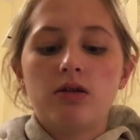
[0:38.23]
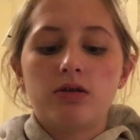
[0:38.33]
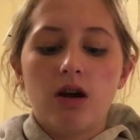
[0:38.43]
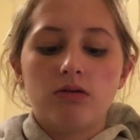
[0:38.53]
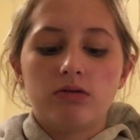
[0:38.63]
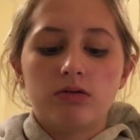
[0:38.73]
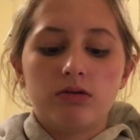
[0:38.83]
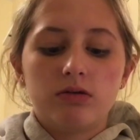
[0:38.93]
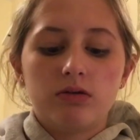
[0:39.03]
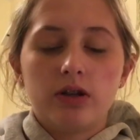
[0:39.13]
So,
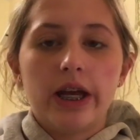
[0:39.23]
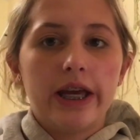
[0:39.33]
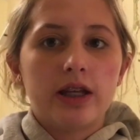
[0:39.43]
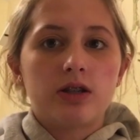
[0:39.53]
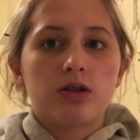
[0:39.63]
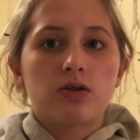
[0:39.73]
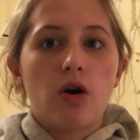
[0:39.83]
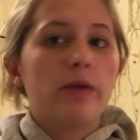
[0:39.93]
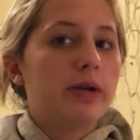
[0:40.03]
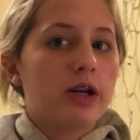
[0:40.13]
it's
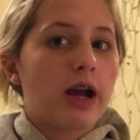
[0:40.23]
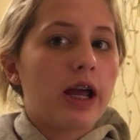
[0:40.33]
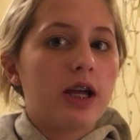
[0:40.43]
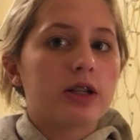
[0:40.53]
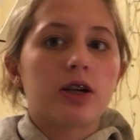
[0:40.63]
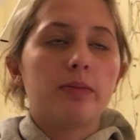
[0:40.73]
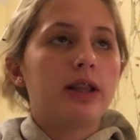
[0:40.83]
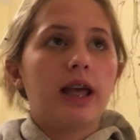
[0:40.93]
going to be great. It's going to be